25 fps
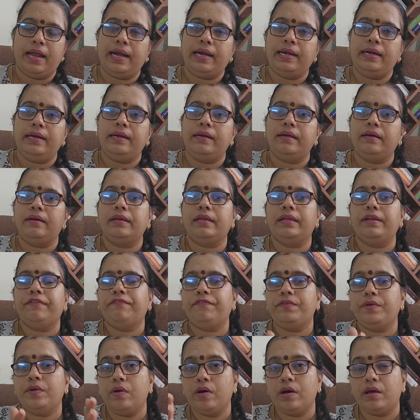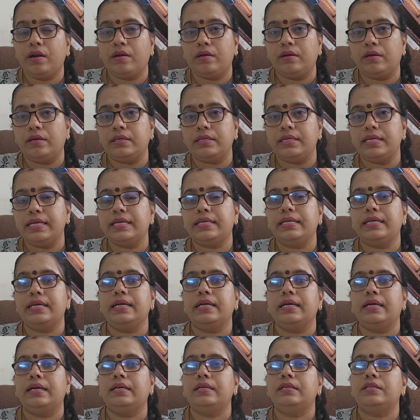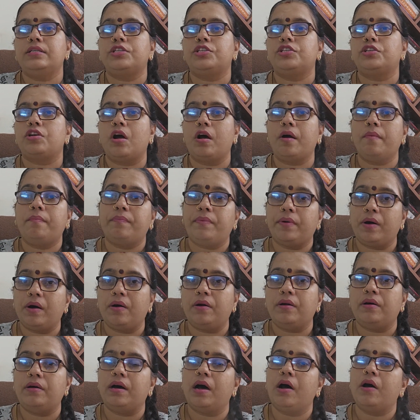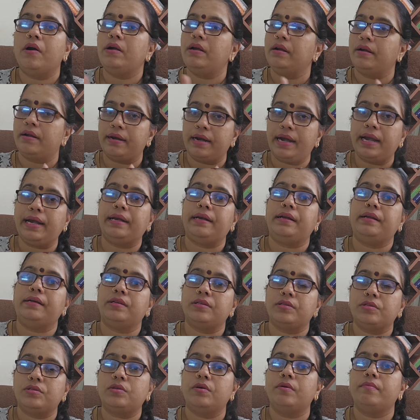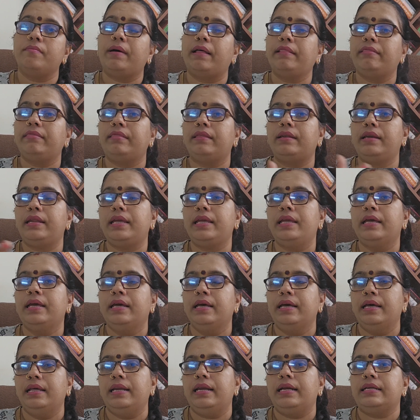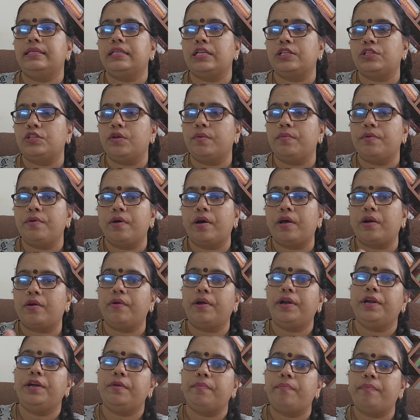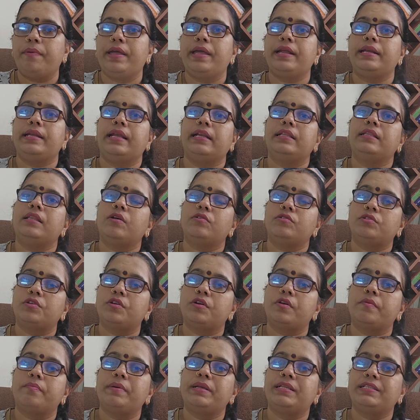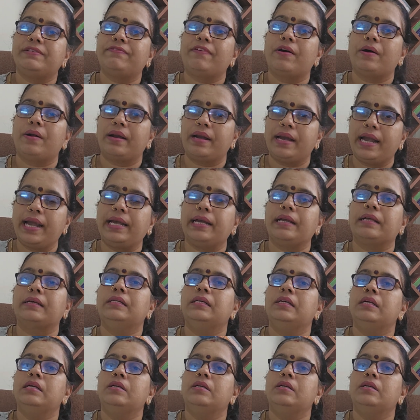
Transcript: And if you are taking a shop on rent, so monthly, let's assume you are going to pay 10,000 rupees for rent,